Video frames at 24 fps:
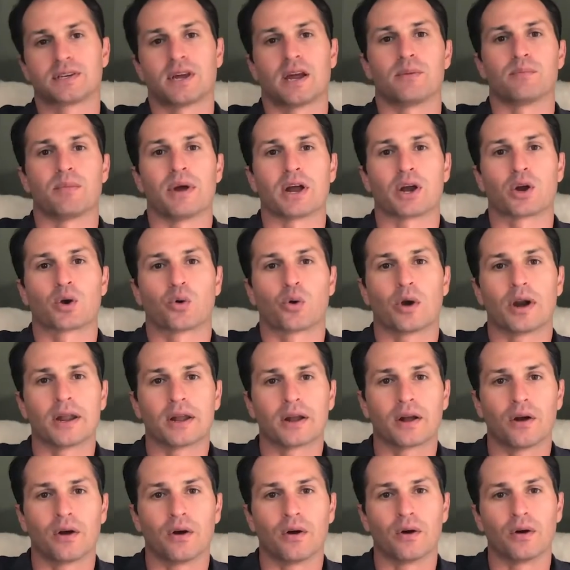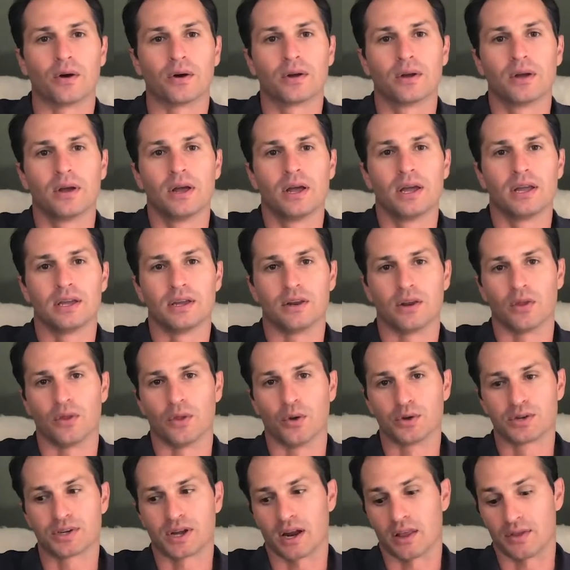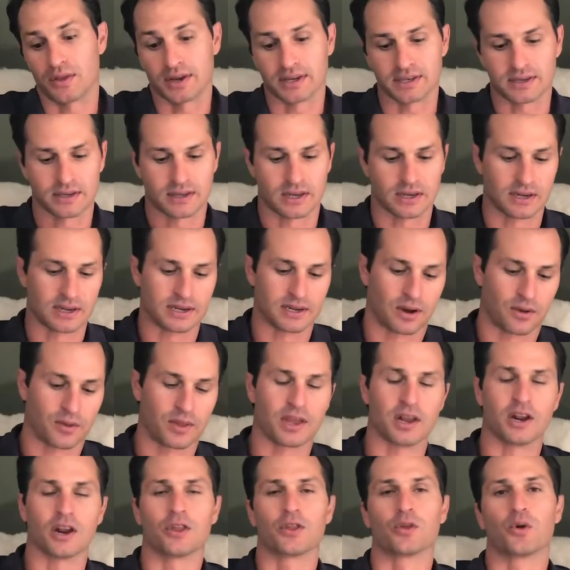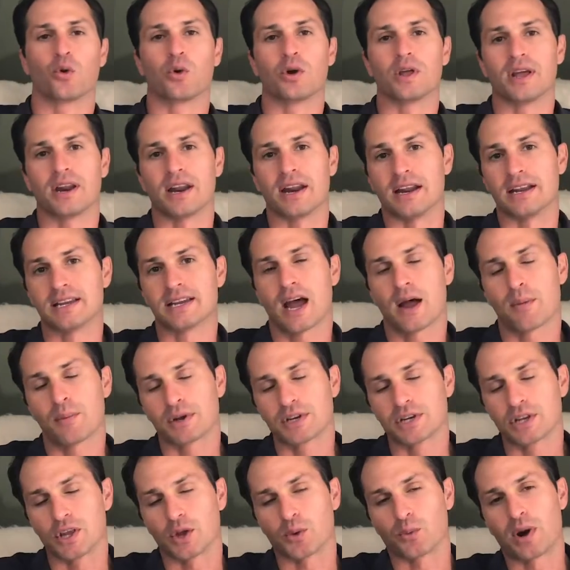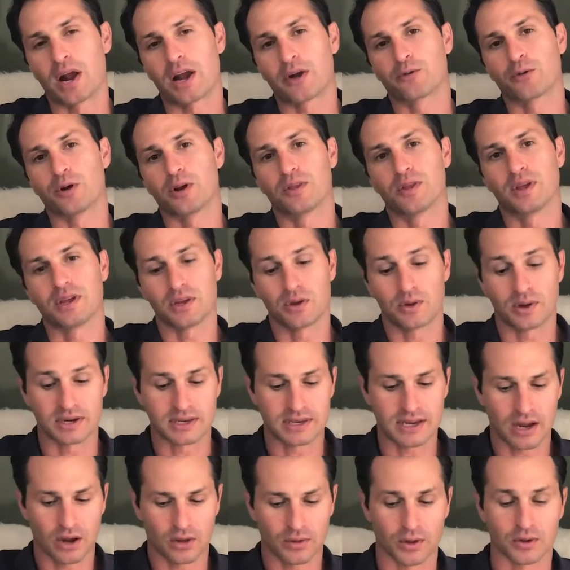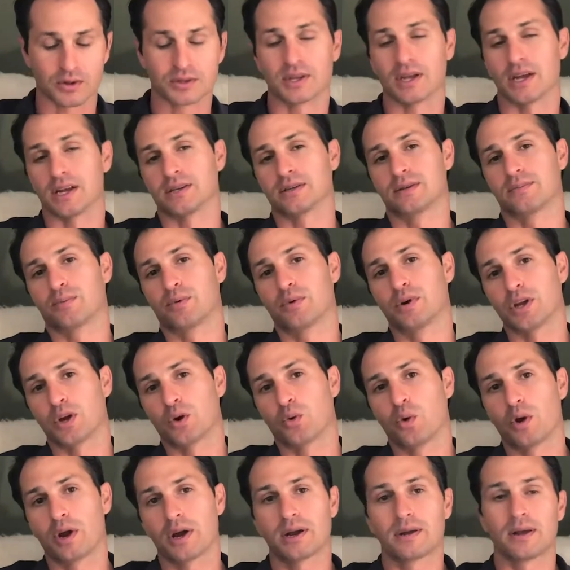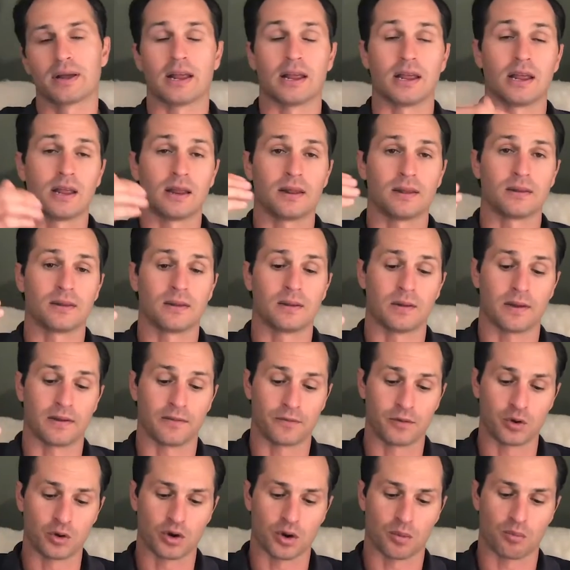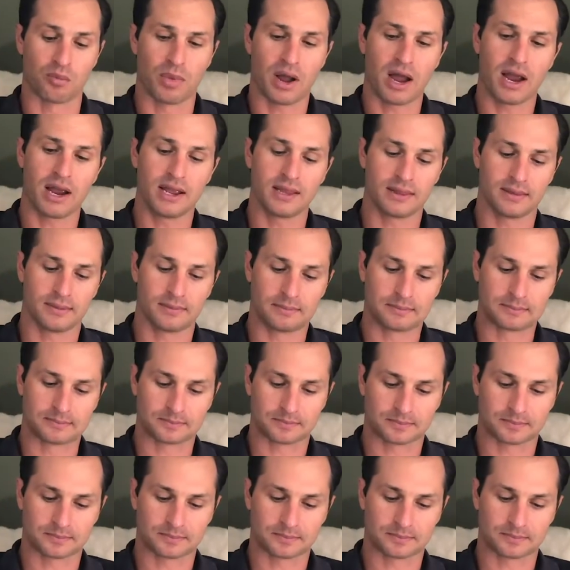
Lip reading: site my credit card? Those kind of things. Are they an authority on any topic? Do they rank for anything? You can tell those things pretty quick, and if you combine